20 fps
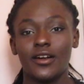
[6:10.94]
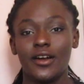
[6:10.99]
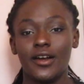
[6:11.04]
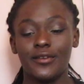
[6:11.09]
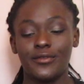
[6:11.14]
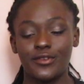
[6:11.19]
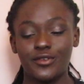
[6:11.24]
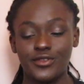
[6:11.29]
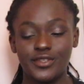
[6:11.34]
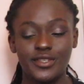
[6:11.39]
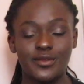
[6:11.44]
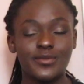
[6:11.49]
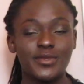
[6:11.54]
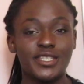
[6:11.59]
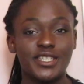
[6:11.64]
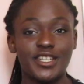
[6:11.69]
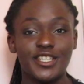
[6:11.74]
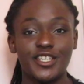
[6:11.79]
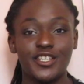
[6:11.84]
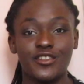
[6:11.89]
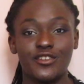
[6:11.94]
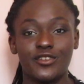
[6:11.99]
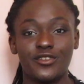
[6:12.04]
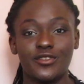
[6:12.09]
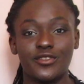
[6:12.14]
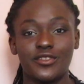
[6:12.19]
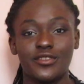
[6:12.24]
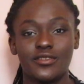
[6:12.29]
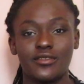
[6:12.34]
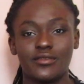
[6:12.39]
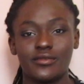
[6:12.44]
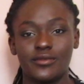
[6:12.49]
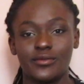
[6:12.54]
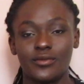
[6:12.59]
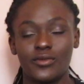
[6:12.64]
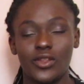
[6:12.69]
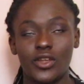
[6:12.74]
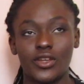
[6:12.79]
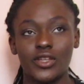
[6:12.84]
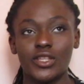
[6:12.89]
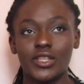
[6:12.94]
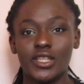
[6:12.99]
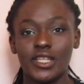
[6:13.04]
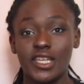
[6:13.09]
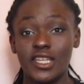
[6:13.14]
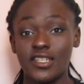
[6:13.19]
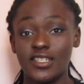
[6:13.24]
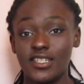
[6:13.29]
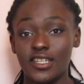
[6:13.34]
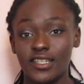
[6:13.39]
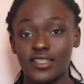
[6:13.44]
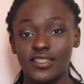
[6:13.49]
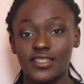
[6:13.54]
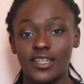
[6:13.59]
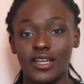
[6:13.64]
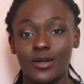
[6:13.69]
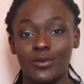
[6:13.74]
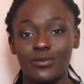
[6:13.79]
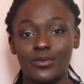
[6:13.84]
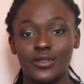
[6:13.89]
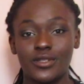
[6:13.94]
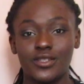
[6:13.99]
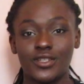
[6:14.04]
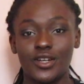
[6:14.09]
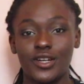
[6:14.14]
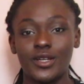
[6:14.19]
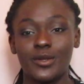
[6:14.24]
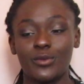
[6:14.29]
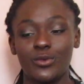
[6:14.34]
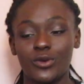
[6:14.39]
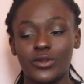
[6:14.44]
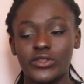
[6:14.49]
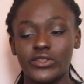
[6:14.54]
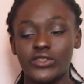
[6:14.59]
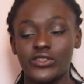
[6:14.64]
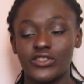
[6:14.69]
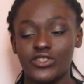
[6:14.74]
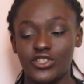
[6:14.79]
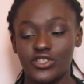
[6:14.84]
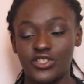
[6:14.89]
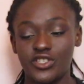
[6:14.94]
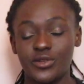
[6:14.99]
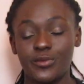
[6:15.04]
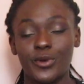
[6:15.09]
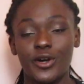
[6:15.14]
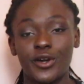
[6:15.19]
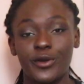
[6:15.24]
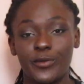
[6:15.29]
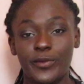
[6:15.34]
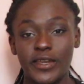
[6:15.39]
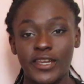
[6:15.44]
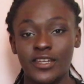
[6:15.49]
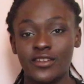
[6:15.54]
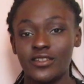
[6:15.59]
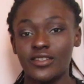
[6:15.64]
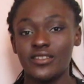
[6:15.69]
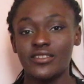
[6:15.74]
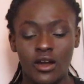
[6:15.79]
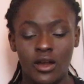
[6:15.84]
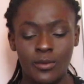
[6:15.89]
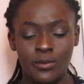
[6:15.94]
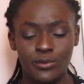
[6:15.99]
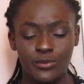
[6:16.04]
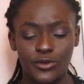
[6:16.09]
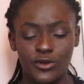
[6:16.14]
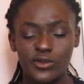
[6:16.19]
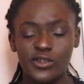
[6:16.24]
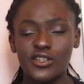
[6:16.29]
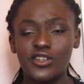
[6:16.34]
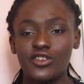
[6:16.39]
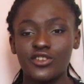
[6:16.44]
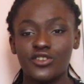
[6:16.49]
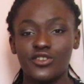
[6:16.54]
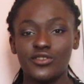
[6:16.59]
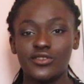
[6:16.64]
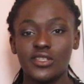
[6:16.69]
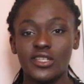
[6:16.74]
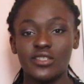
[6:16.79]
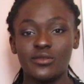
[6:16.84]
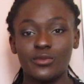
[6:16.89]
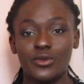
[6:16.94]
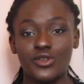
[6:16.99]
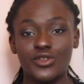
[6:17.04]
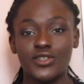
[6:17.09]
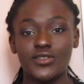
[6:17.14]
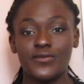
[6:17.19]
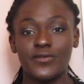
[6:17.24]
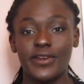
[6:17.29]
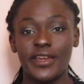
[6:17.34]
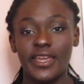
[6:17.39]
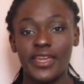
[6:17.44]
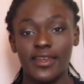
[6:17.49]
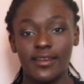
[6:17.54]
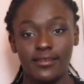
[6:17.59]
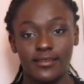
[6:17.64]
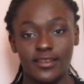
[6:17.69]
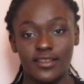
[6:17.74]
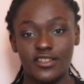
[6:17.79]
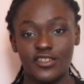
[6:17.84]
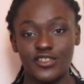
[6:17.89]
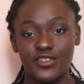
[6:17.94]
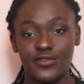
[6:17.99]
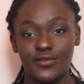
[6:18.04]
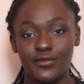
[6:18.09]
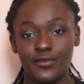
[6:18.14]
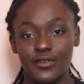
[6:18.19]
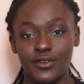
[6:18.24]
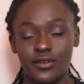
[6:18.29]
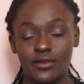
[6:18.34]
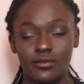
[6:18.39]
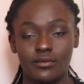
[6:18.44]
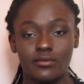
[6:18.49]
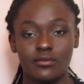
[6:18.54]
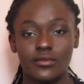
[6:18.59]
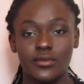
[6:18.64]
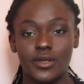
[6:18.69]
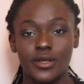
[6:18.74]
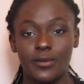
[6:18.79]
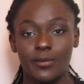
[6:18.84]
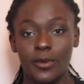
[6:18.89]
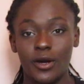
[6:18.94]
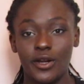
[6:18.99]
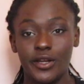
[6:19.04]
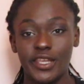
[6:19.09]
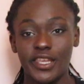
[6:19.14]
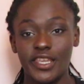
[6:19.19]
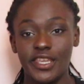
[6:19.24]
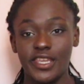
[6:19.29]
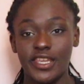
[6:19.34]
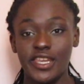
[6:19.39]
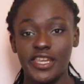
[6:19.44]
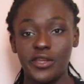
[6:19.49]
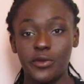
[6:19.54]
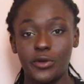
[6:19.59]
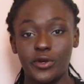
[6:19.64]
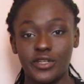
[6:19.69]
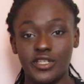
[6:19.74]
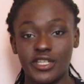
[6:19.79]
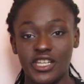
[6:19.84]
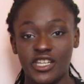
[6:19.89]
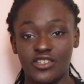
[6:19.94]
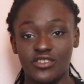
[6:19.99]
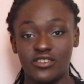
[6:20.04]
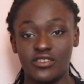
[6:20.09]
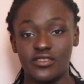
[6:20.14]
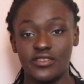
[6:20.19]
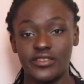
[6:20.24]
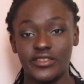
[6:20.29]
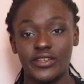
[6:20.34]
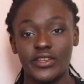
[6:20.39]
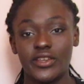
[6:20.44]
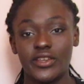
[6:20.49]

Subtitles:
I've got some sticky notes, like the index tab type ones, just to mark pages. I'm probably going to use these most for English, for marking key quotations.